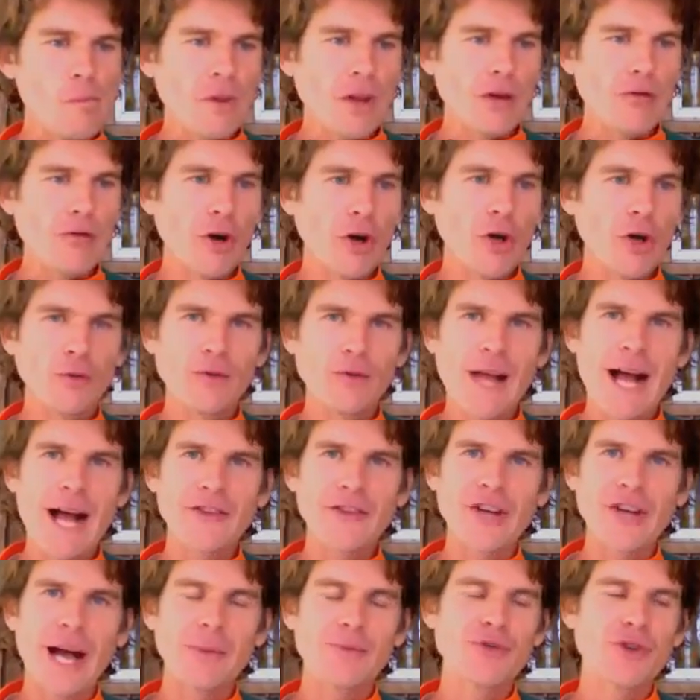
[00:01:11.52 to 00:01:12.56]
I rode with
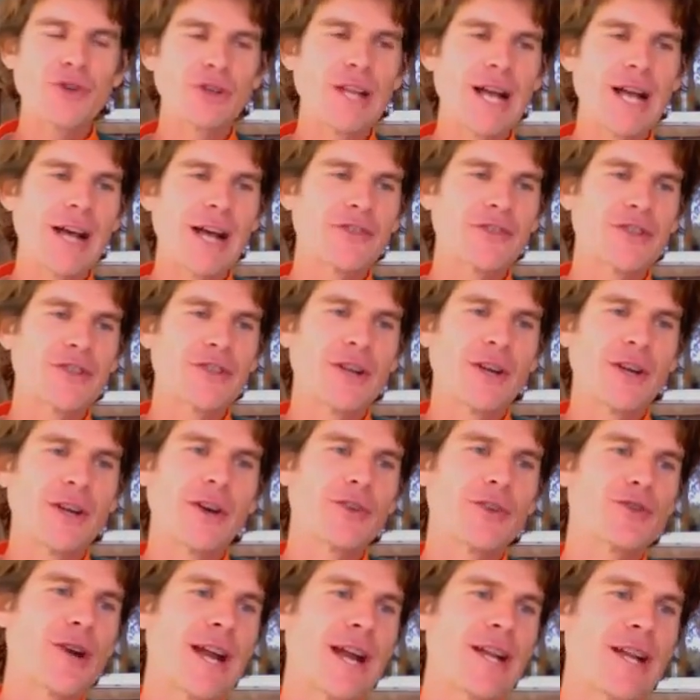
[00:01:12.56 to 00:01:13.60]
Lance Armstrong last year on a
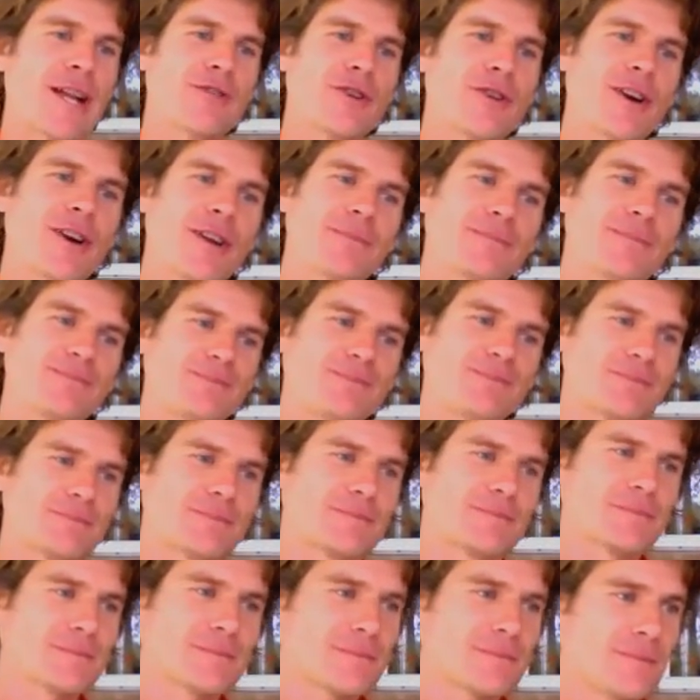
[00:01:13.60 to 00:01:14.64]
training ride, and
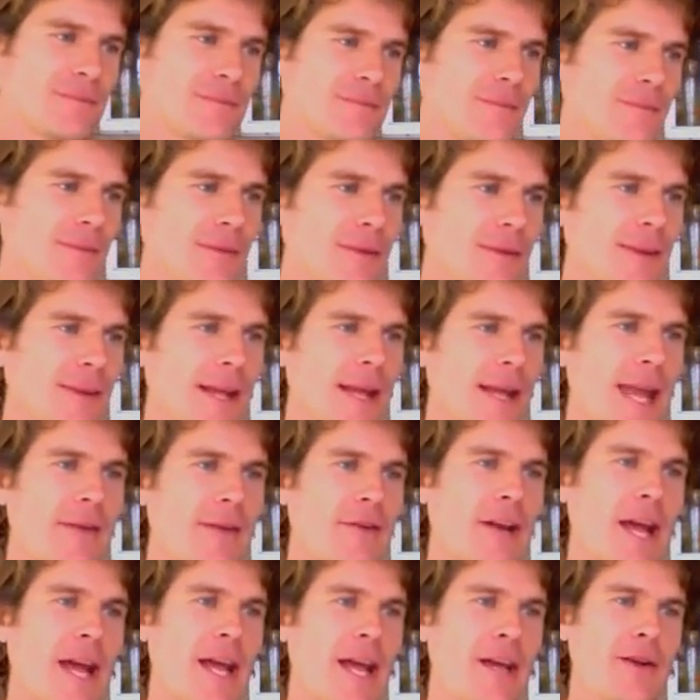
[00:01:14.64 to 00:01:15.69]

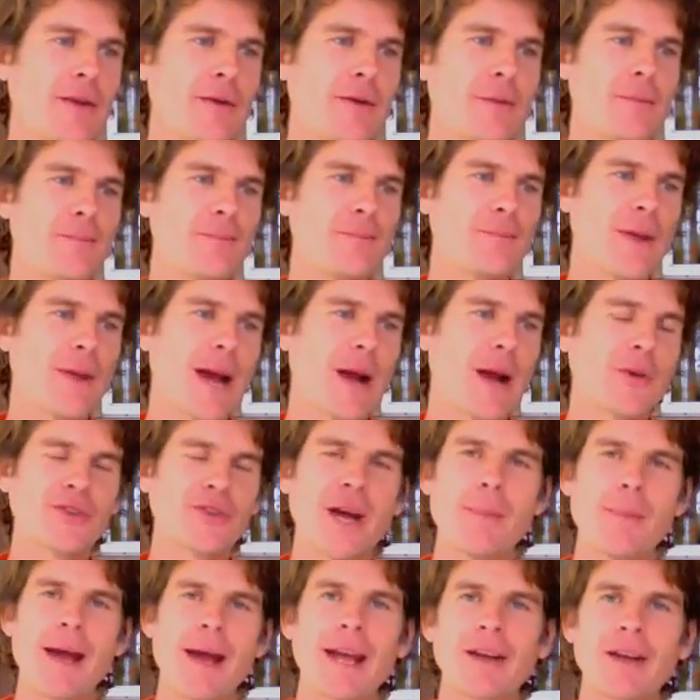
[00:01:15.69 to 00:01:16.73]
even he, now he's
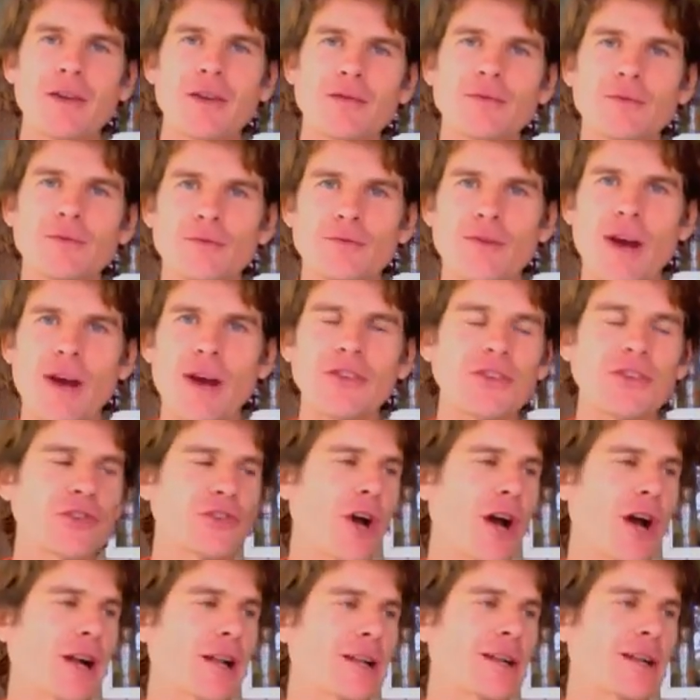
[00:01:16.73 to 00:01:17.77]
come back into racing
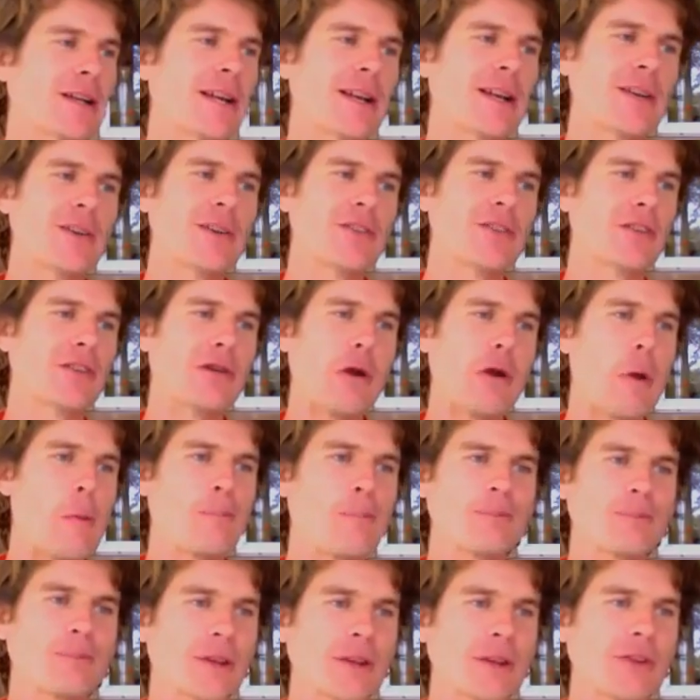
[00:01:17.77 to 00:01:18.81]
cycling again,
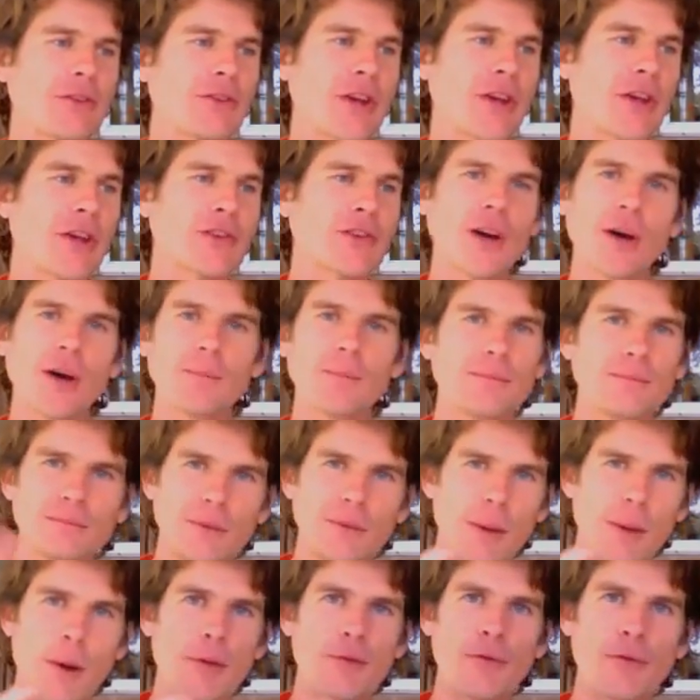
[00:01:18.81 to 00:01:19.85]
he says, I'm
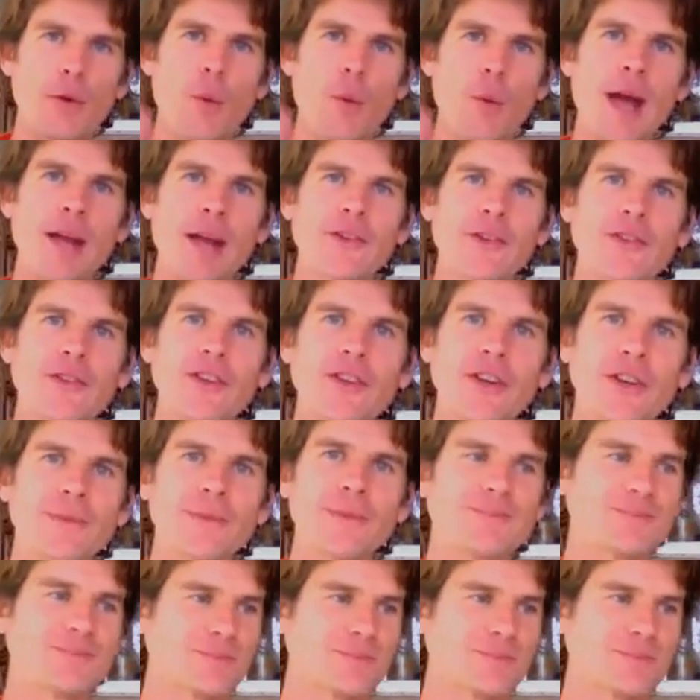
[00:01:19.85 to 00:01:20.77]
off the weights, you know,